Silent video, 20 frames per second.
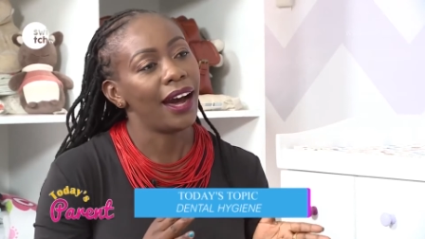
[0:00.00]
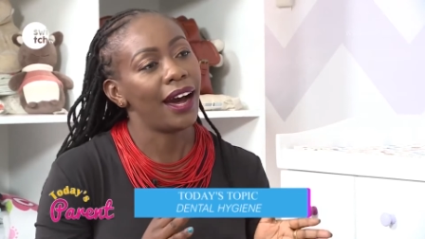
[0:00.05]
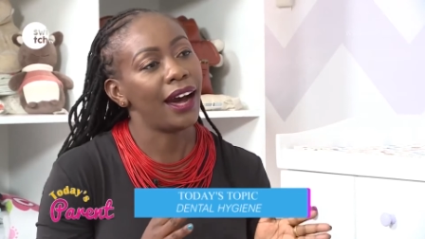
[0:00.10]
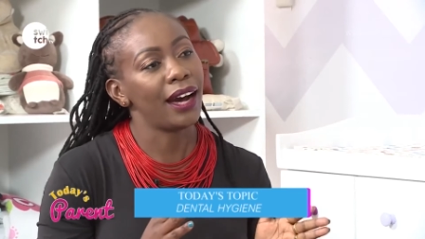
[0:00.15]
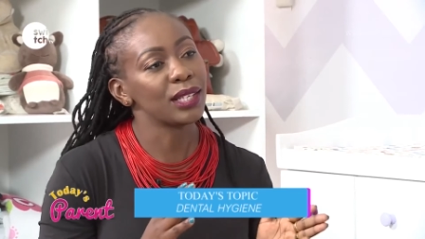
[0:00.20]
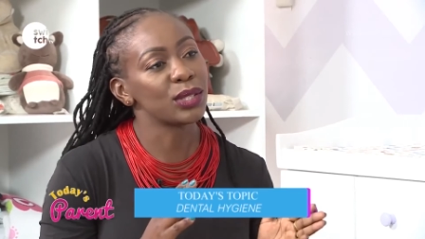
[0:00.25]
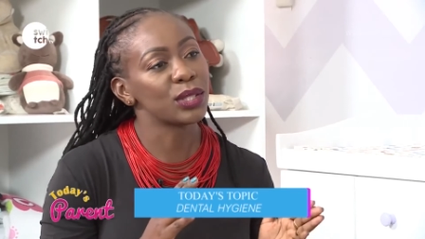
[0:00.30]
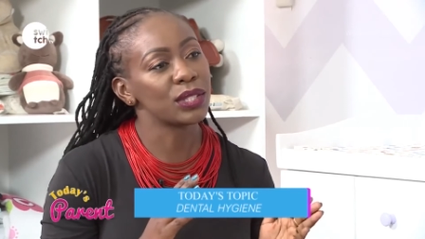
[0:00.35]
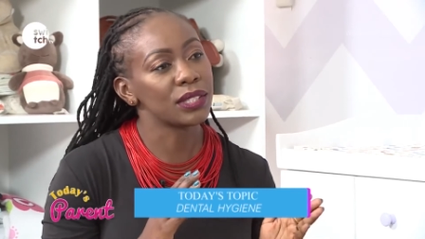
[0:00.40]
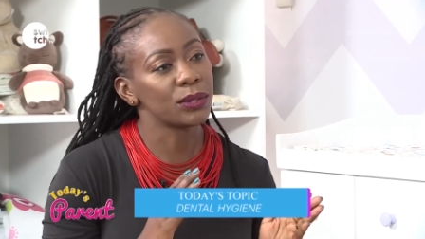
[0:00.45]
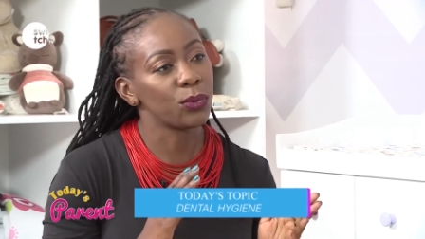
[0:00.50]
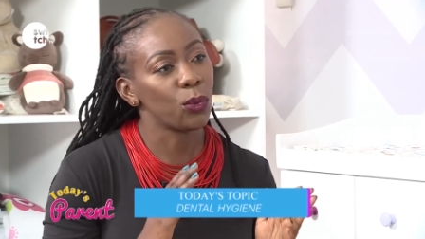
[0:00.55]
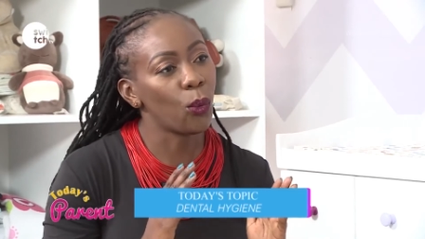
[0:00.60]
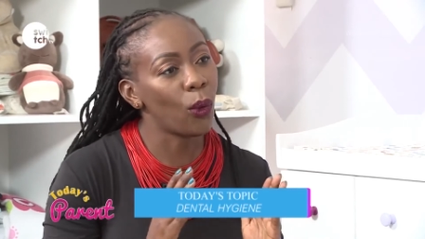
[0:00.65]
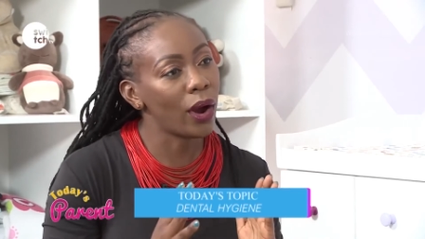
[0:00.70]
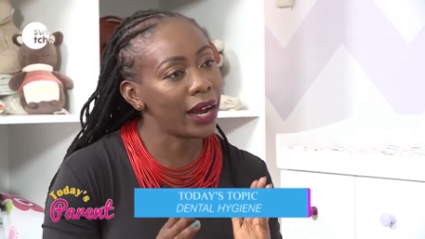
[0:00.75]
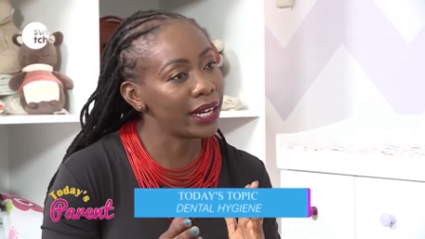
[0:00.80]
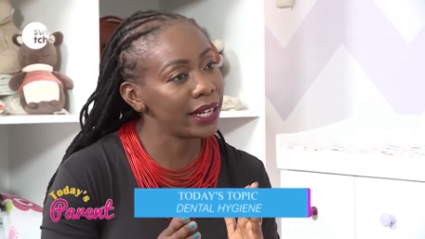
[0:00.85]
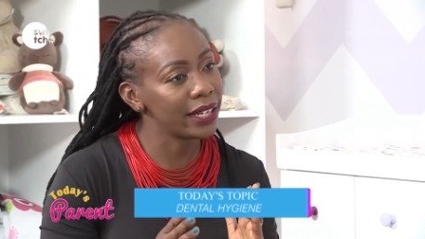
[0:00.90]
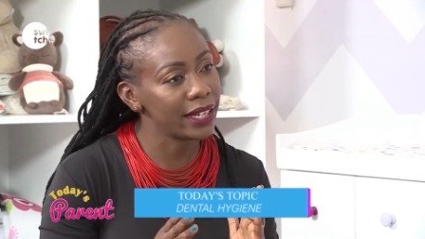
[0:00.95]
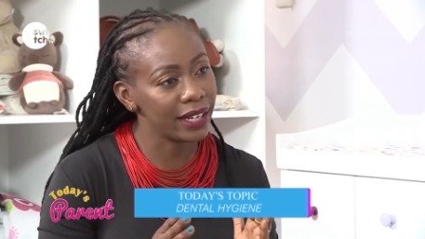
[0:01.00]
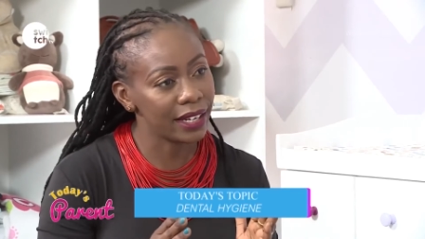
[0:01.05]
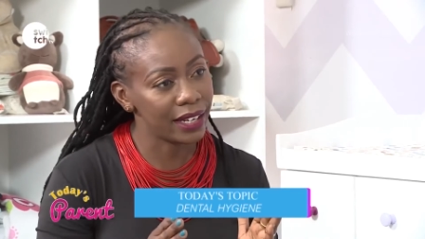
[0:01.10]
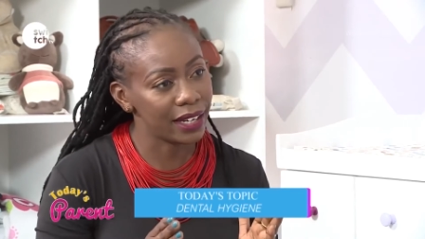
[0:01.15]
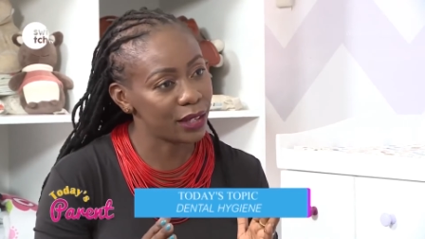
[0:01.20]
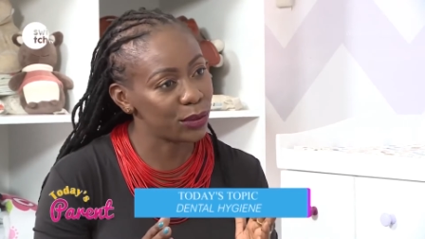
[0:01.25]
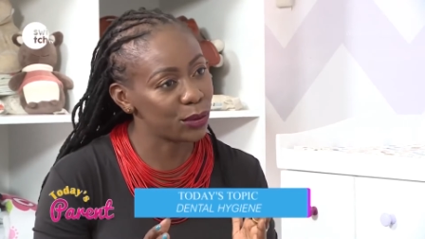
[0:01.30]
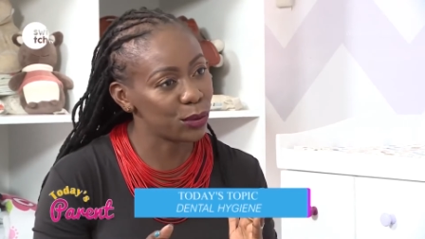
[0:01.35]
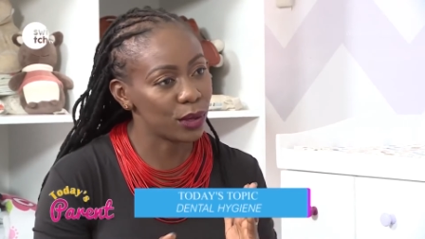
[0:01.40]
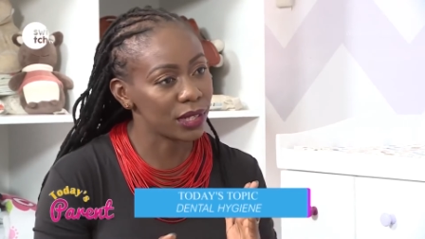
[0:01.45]
at one
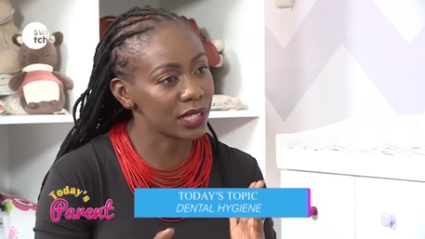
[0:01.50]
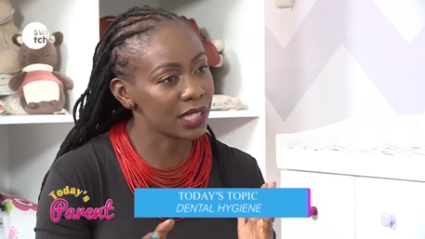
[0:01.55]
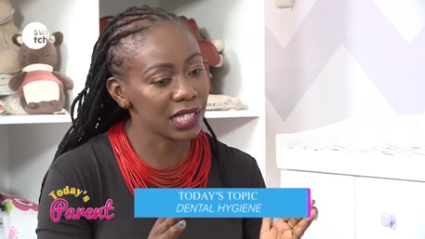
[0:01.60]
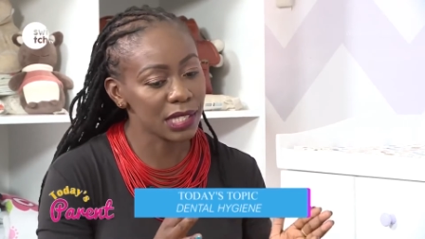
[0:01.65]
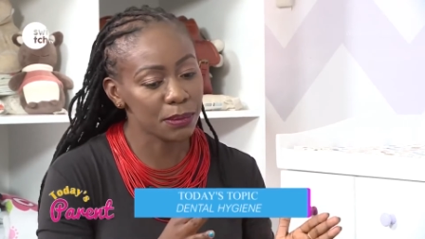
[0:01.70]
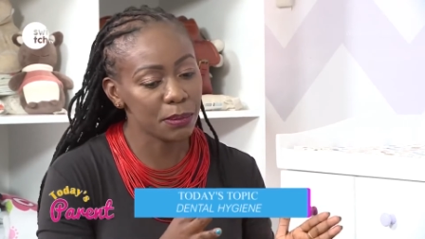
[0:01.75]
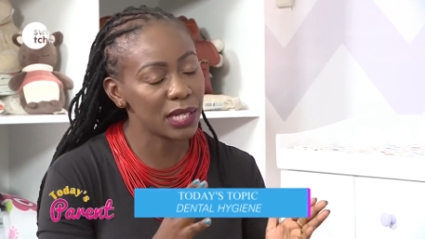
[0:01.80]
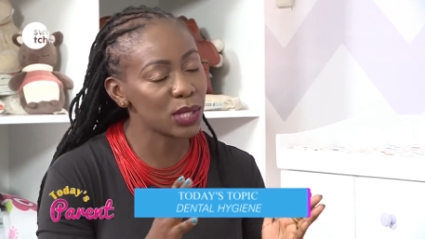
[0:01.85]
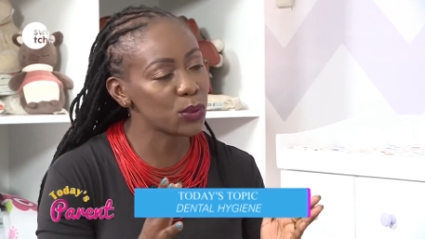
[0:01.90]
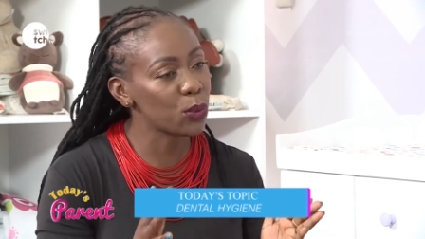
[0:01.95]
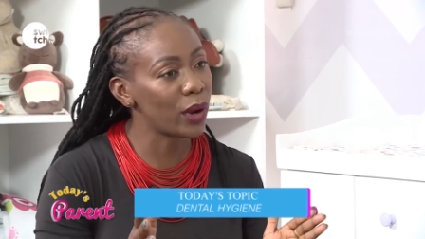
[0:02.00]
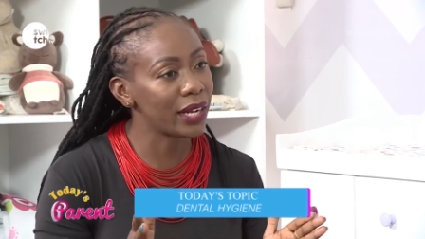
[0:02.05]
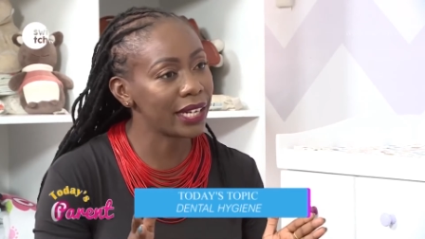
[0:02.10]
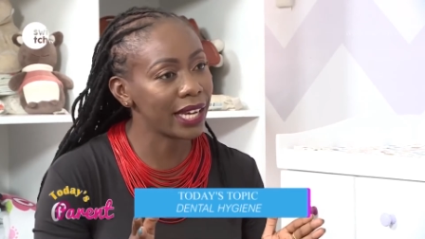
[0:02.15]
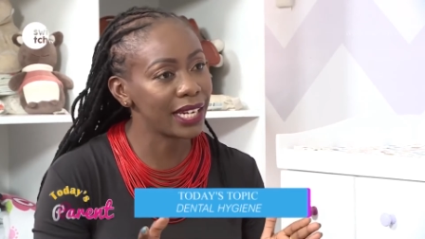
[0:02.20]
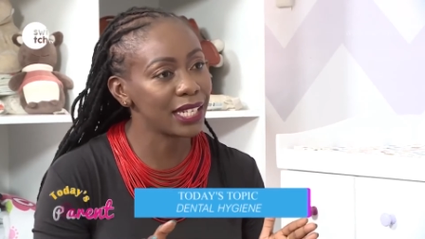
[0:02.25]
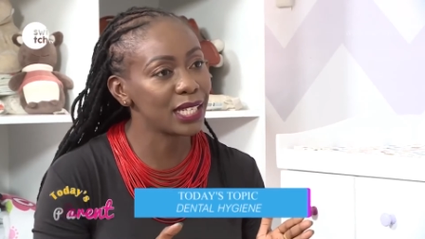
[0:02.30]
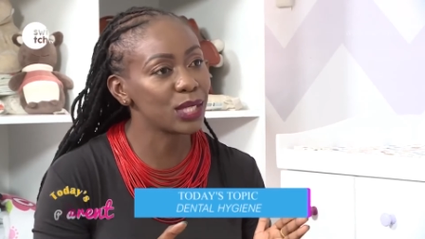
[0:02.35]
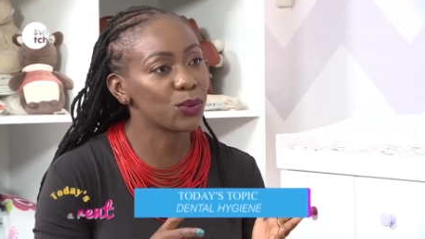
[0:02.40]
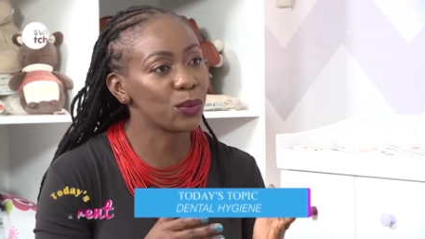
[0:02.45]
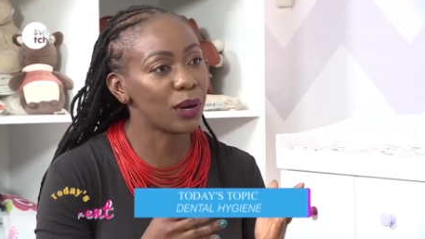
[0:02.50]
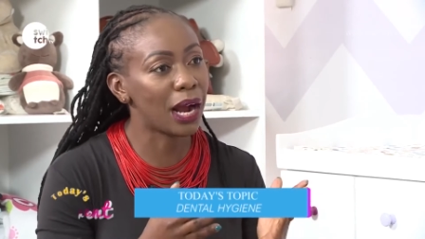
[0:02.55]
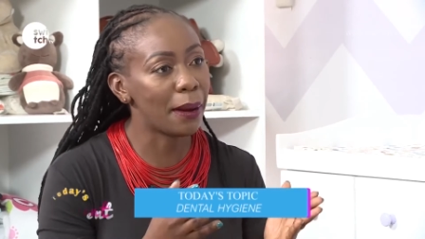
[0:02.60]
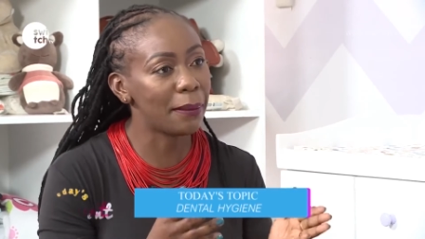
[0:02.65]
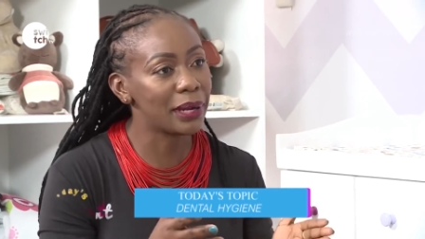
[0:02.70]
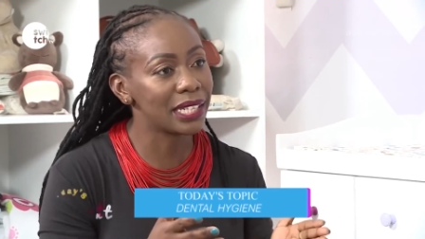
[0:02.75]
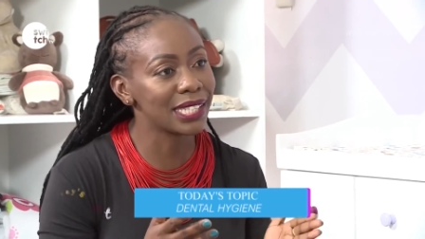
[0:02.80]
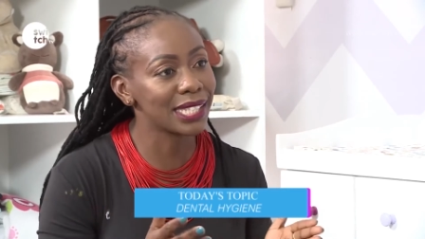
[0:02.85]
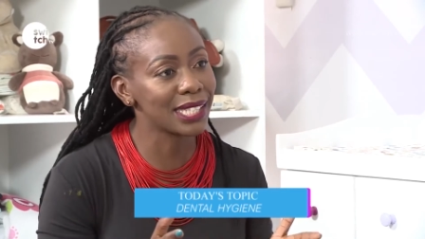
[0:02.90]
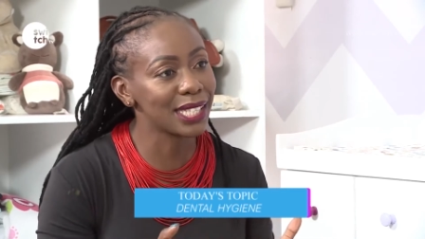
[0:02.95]
year, you know, at six months, one year, I need to
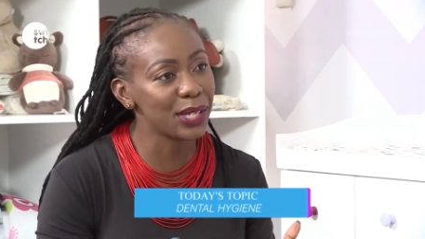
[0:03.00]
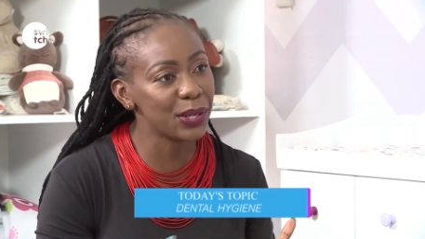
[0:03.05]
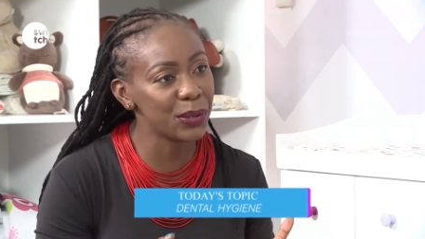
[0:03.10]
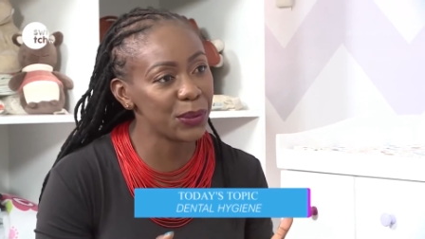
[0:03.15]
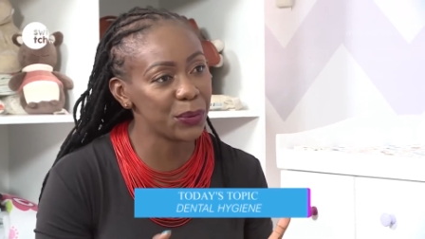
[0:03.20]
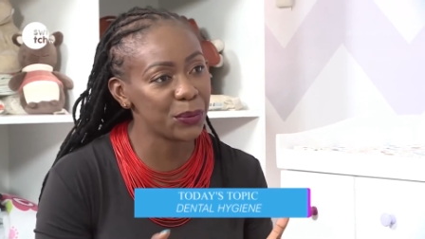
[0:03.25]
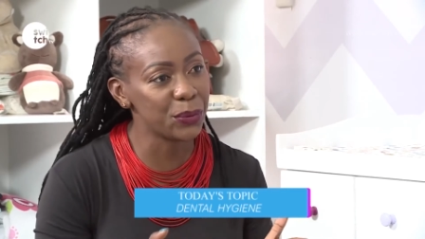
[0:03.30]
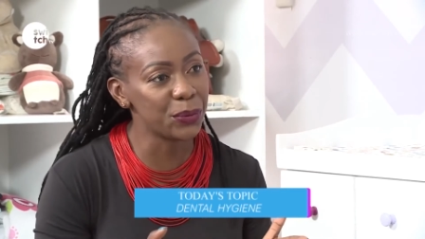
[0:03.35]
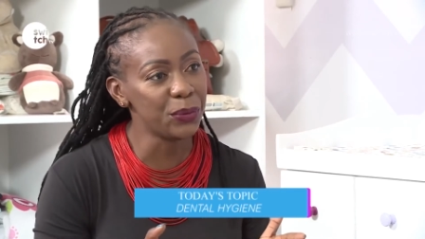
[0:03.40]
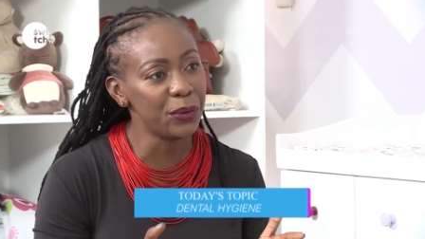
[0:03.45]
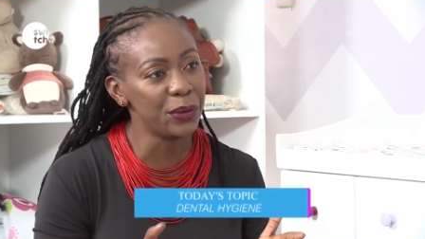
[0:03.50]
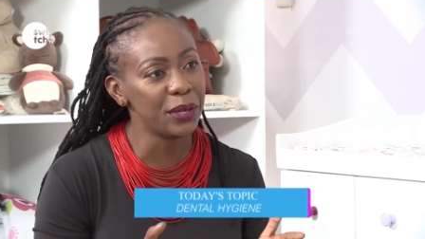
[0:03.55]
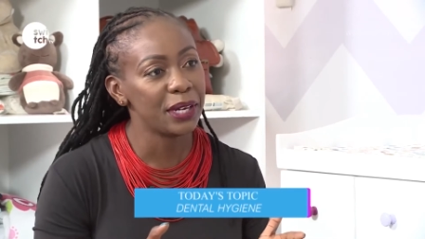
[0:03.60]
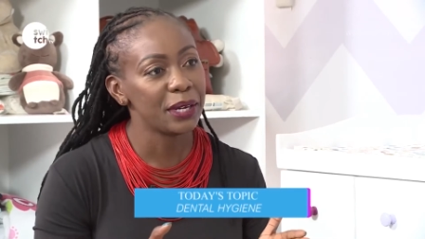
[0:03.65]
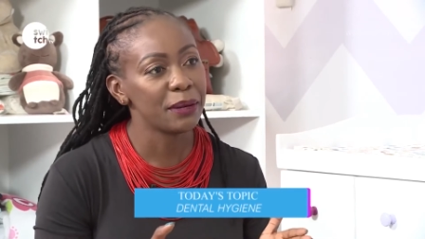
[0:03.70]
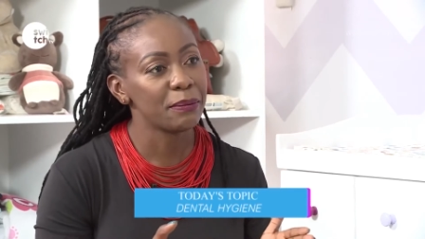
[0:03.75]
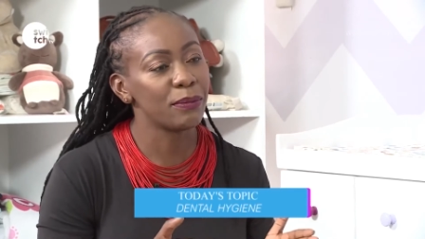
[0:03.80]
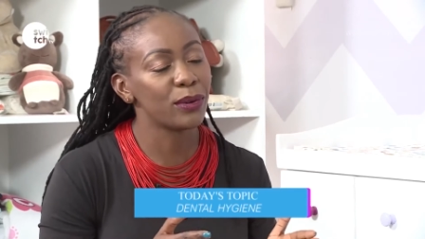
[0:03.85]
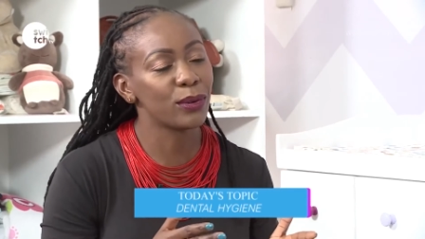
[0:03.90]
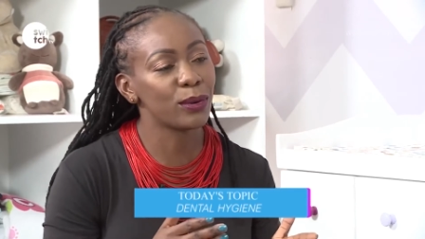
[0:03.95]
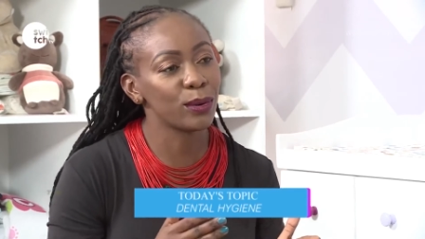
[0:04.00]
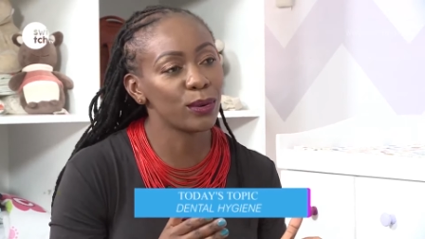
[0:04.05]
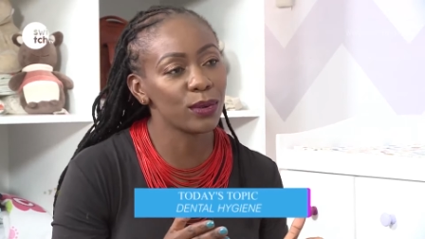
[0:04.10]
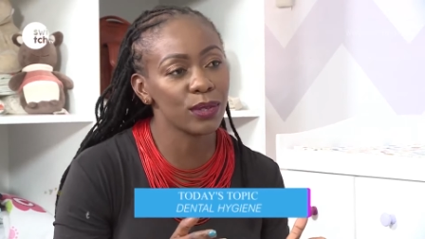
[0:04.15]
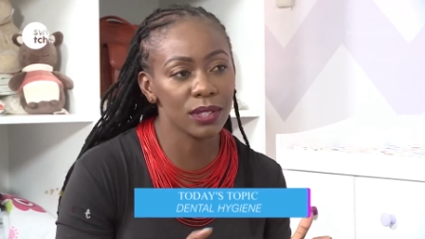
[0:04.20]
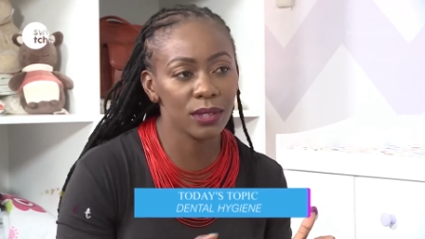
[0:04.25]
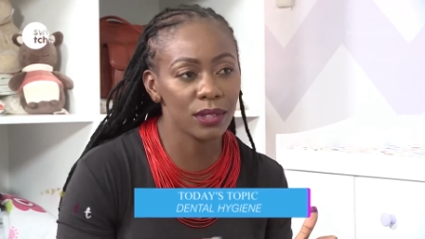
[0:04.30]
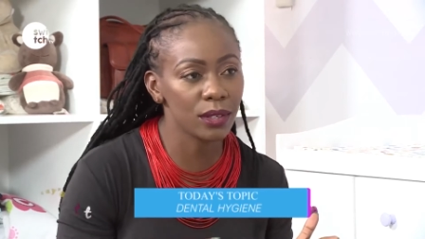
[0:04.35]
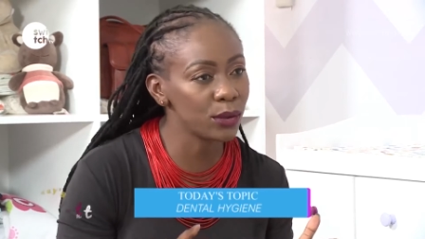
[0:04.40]
come and see you because,